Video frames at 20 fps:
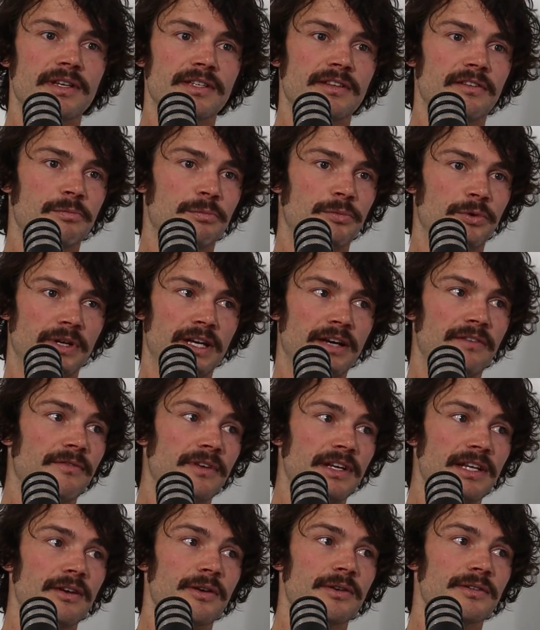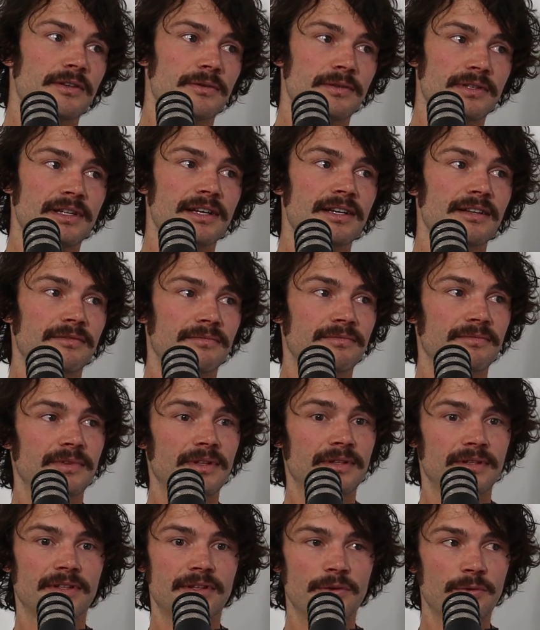I've put out videos. I was like,
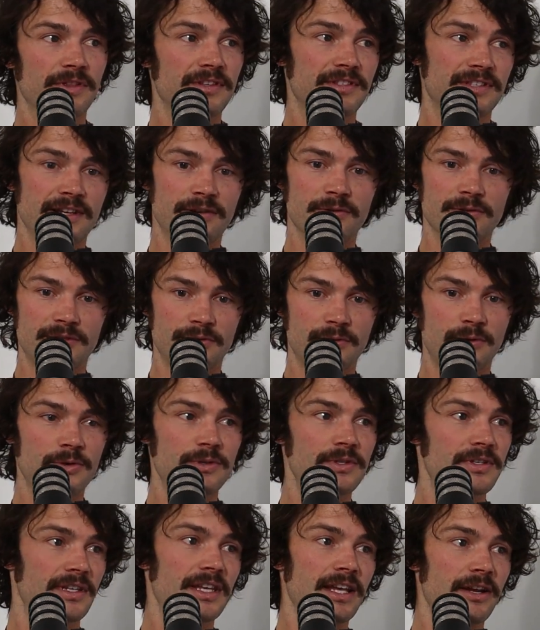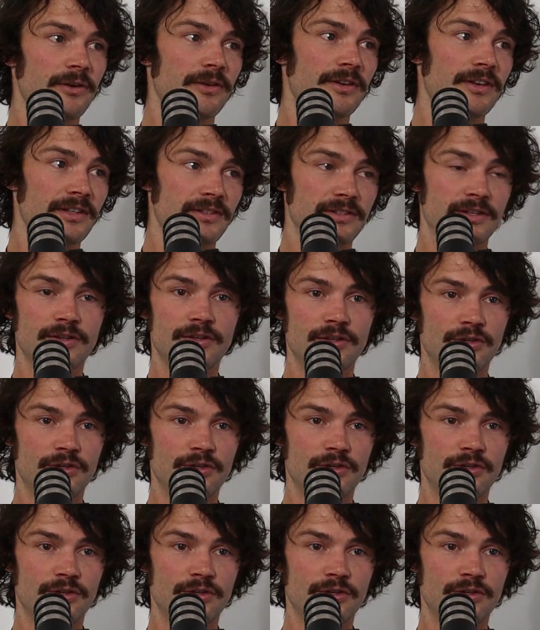you want the secret sauce? Here it is.